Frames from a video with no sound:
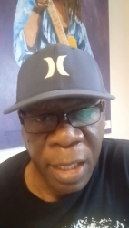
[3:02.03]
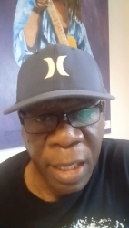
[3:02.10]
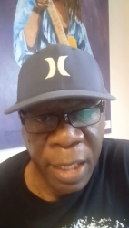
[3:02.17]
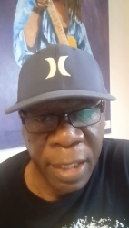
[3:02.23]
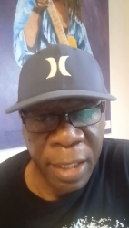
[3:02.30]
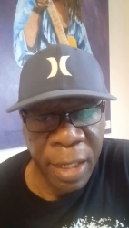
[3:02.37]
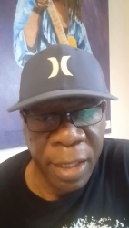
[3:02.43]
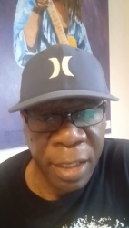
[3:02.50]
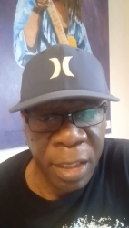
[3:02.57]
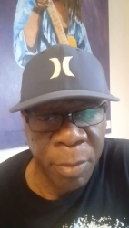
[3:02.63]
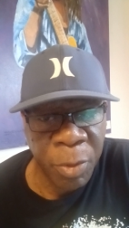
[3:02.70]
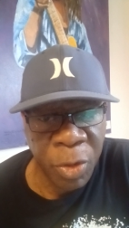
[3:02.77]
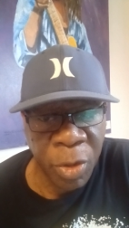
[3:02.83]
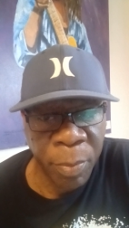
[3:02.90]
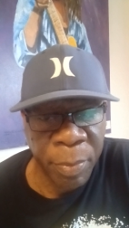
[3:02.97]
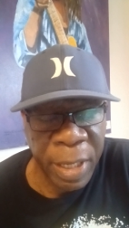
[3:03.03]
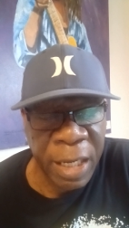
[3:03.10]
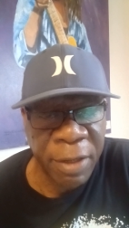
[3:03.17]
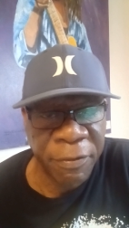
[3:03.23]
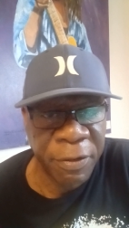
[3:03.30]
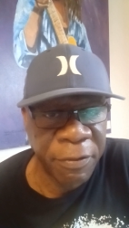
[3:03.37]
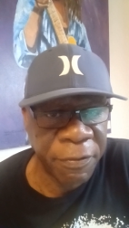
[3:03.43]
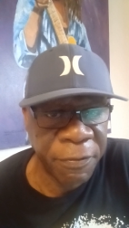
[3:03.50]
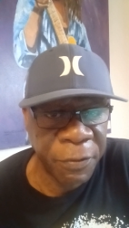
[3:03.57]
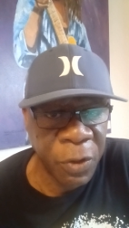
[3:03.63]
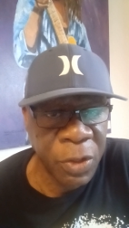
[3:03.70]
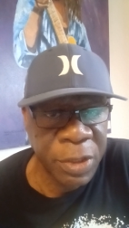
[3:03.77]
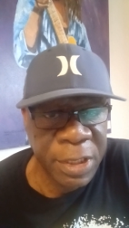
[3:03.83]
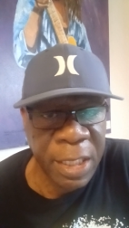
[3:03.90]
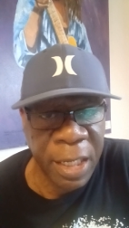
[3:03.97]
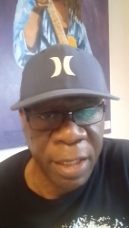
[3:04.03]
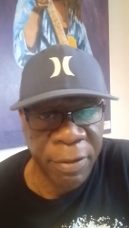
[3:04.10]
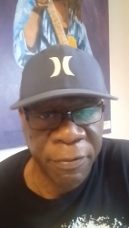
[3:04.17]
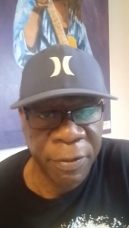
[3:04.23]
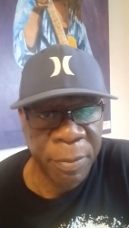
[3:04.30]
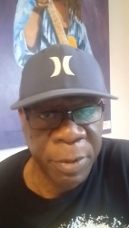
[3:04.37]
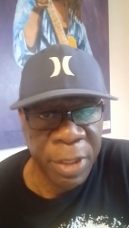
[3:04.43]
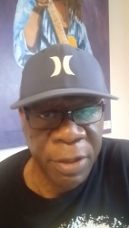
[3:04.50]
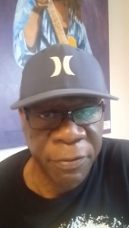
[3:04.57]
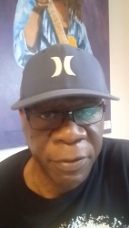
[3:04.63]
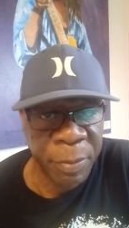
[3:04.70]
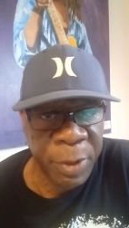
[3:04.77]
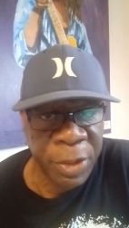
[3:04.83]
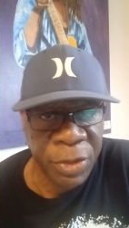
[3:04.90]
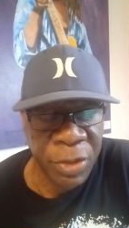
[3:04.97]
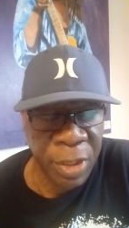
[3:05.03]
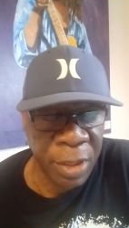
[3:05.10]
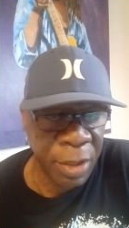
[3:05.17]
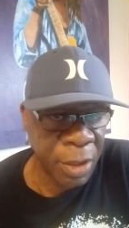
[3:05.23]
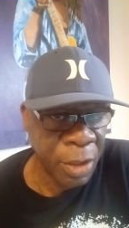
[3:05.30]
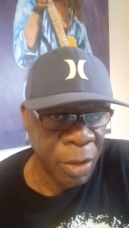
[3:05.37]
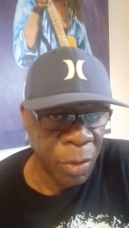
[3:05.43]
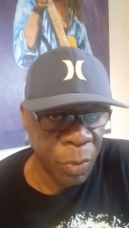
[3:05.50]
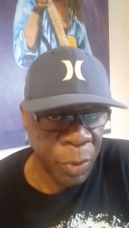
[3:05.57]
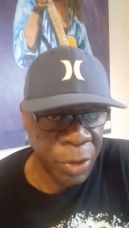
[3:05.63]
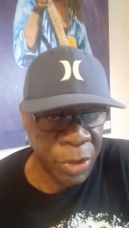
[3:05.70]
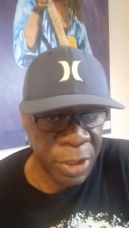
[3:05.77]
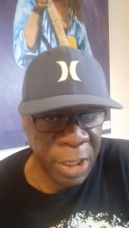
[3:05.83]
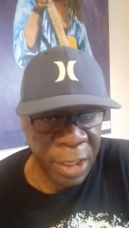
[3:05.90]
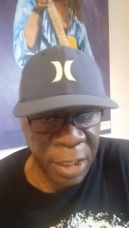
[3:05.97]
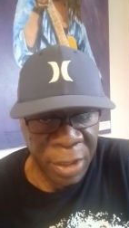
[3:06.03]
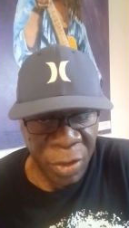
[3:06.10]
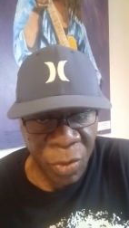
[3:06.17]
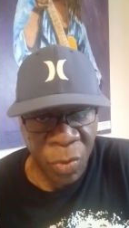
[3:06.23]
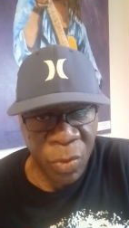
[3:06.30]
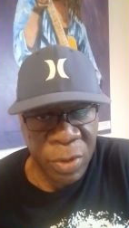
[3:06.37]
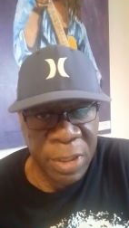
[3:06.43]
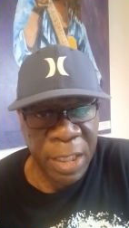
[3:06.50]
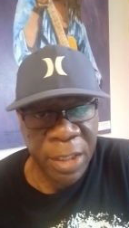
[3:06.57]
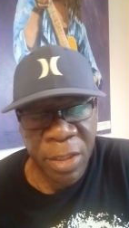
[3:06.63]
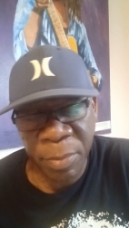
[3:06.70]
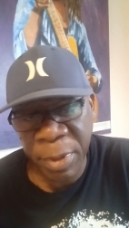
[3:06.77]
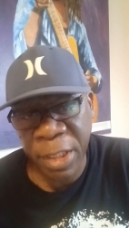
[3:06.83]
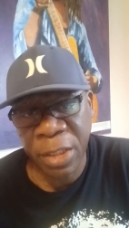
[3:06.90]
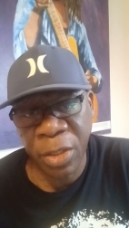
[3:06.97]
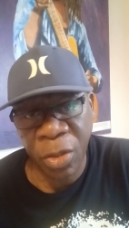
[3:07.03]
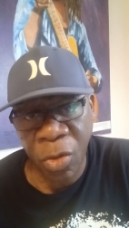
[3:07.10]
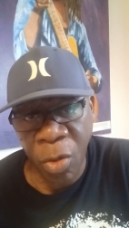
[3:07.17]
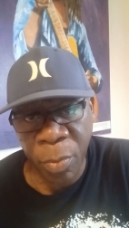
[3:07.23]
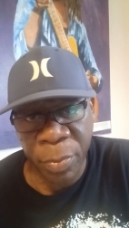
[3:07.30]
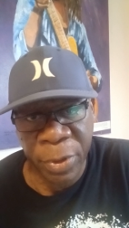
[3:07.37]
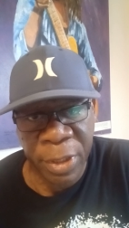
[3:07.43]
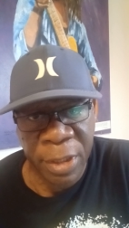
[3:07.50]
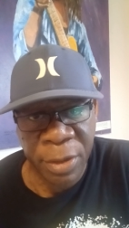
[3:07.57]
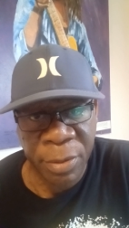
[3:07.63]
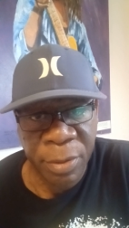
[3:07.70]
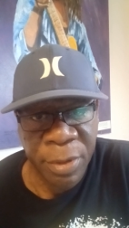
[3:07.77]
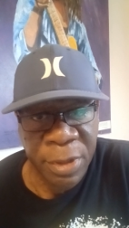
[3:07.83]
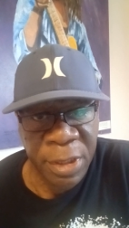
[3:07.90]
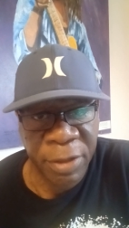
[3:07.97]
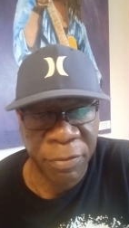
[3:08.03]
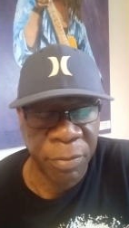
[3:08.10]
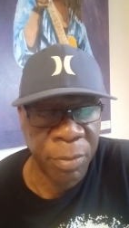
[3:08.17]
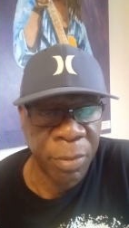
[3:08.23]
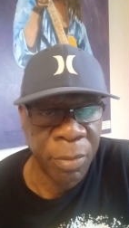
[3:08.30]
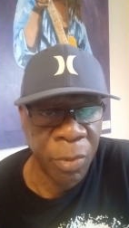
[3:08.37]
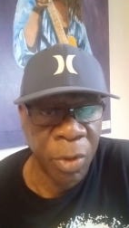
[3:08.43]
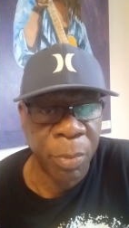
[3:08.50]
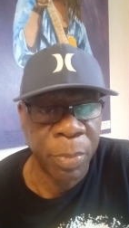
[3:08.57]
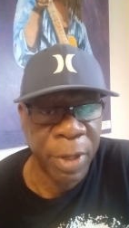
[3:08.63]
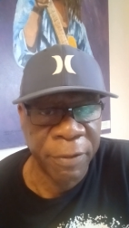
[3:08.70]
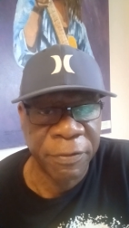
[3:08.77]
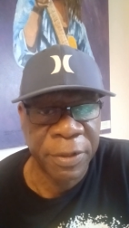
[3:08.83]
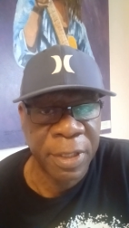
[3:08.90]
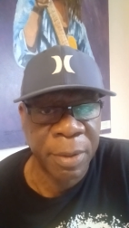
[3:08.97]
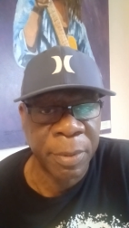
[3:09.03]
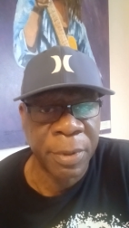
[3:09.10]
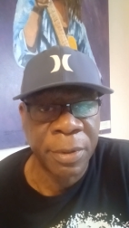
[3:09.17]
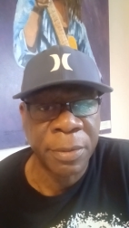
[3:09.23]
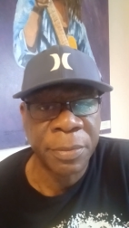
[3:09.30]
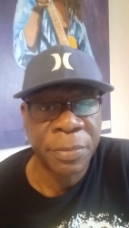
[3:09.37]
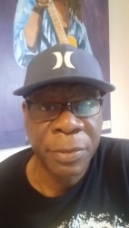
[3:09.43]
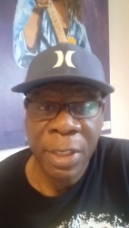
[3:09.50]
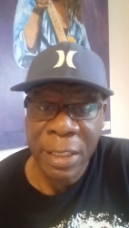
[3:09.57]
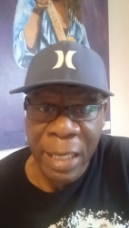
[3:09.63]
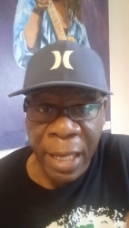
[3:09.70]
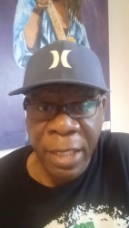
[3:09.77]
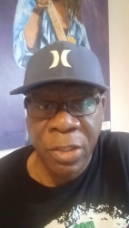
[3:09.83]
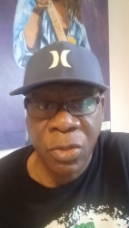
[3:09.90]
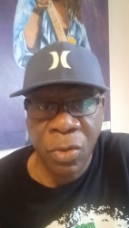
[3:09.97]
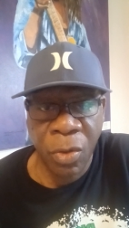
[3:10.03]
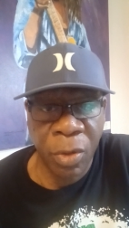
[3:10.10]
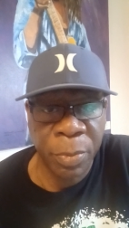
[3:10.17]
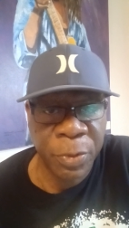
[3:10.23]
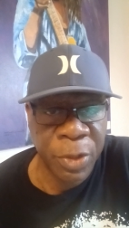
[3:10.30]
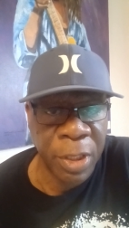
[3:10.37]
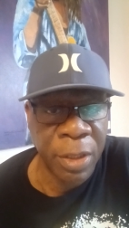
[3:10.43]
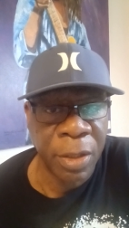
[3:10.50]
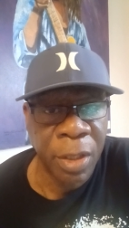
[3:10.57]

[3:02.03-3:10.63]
and are able to benefit firsthand from the information, which they then use that to make their companies even more profitable. That is corruption.